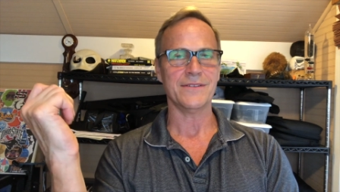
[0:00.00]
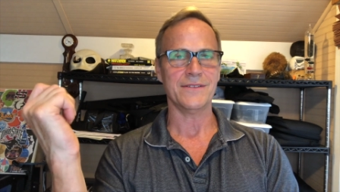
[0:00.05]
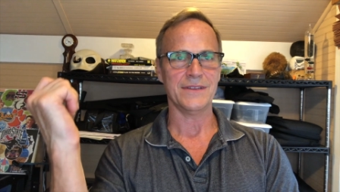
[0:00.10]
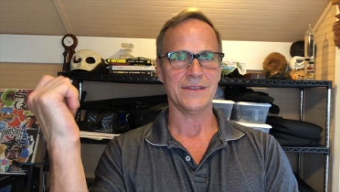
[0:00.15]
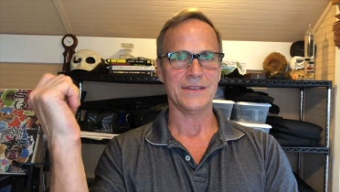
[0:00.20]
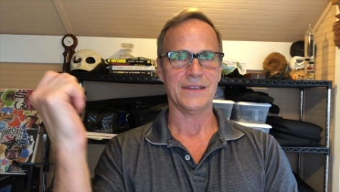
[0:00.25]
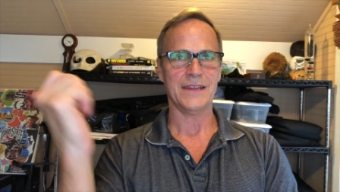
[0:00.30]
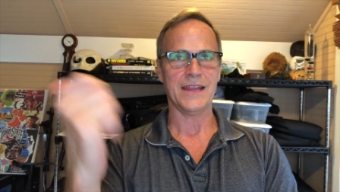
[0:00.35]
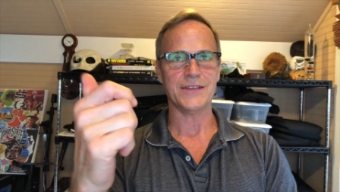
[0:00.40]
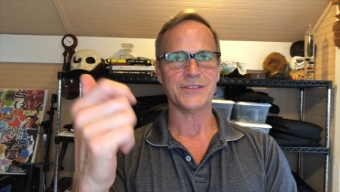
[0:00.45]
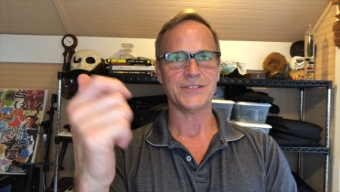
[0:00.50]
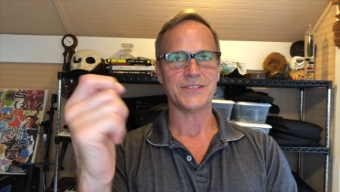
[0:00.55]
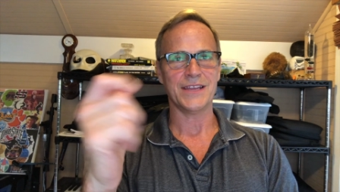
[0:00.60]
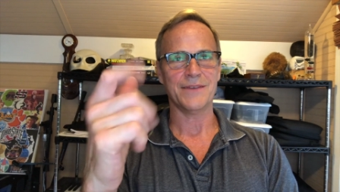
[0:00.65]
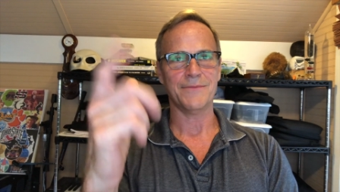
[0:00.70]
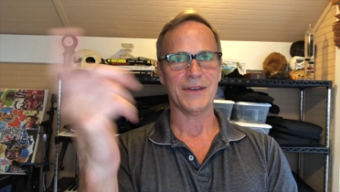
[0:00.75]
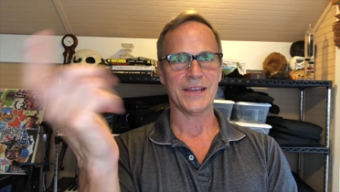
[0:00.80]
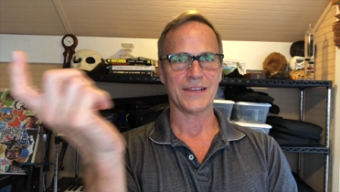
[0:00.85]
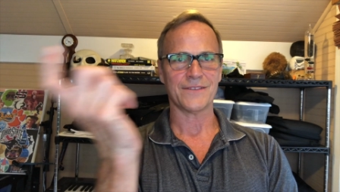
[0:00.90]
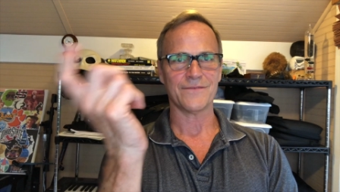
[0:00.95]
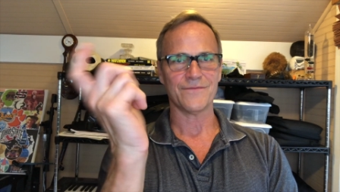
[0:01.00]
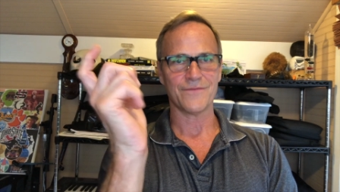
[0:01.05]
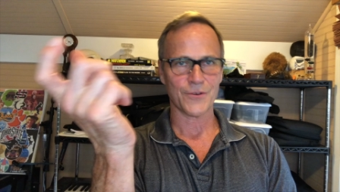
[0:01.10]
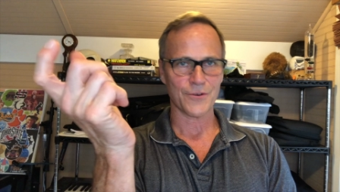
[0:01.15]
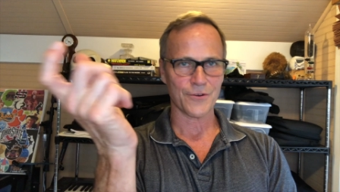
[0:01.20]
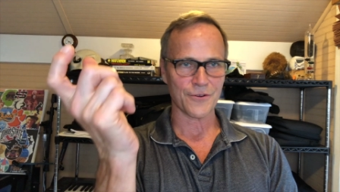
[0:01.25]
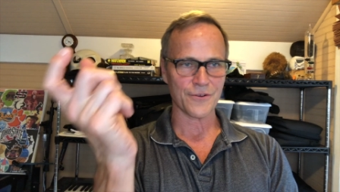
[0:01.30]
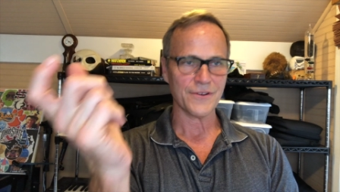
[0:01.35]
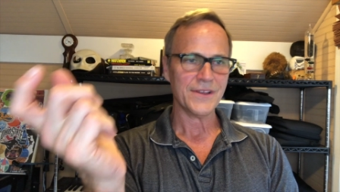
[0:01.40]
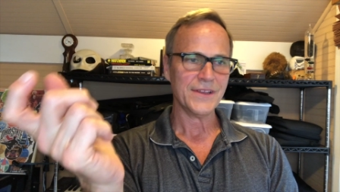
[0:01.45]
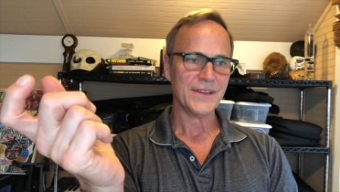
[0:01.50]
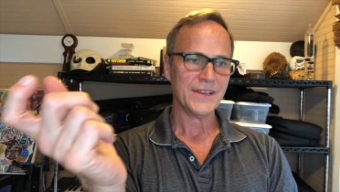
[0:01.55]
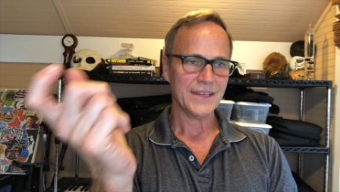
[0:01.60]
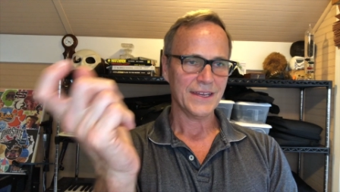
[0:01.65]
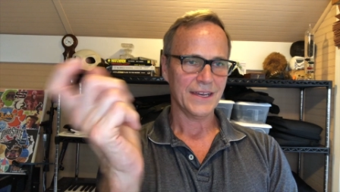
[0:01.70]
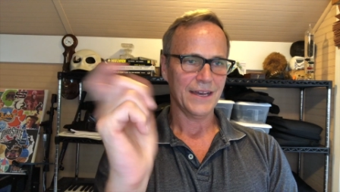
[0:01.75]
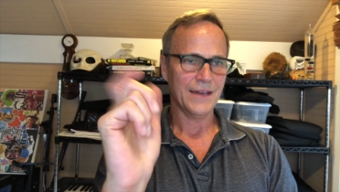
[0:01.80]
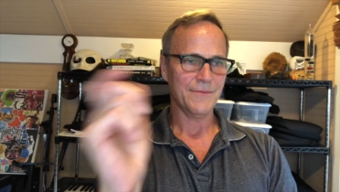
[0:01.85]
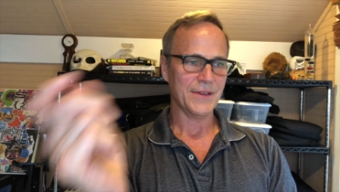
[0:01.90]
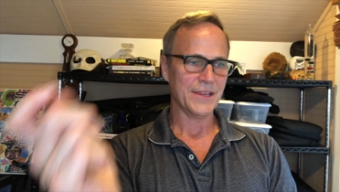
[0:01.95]
an HDMI converter
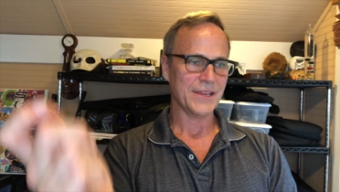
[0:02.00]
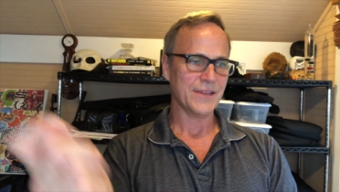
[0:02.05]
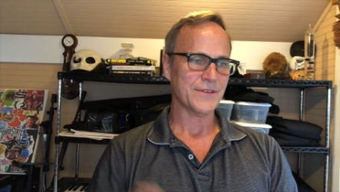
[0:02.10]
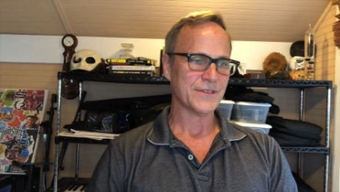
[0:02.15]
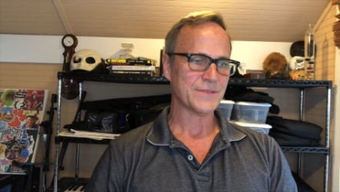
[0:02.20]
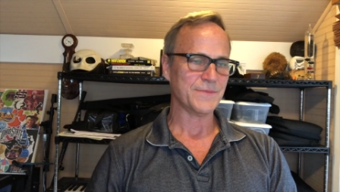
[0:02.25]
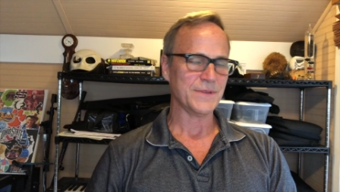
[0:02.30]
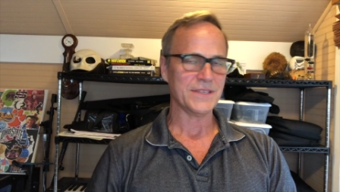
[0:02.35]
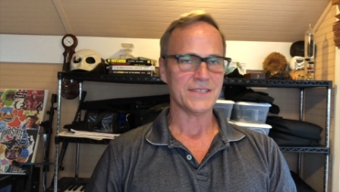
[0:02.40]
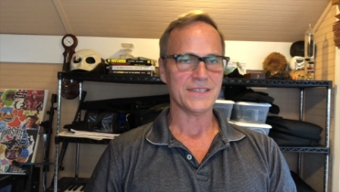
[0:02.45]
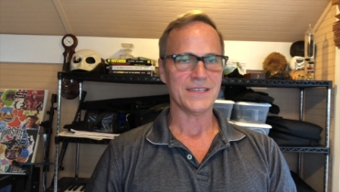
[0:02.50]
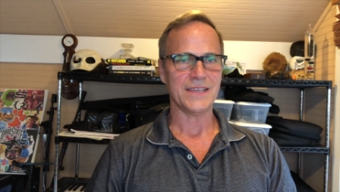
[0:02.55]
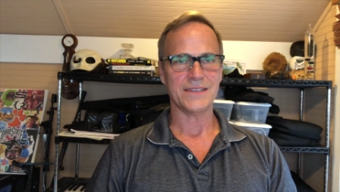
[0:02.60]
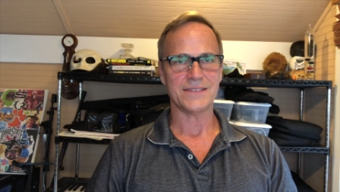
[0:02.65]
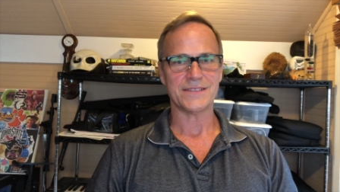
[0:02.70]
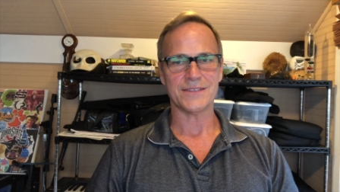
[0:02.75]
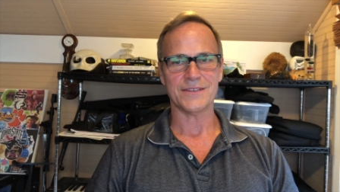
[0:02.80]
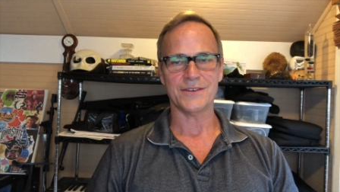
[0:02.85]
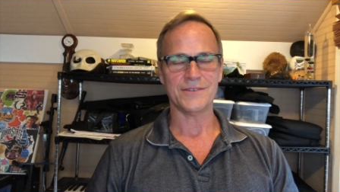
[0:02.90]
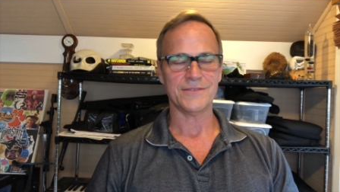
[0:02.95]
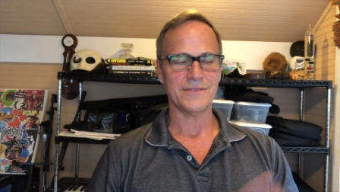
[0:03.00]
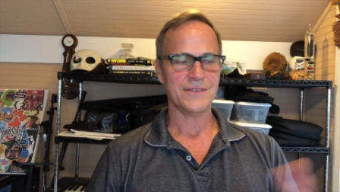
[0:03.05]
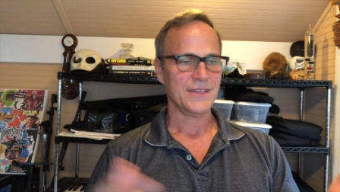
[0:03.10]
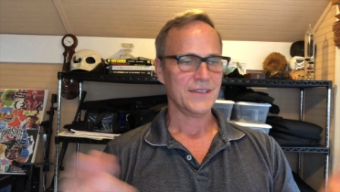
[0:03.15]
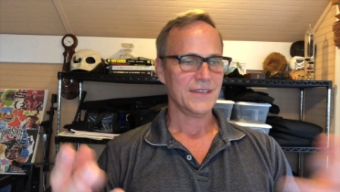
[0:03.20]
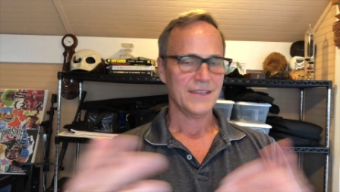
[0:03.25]
on my USB-C, so.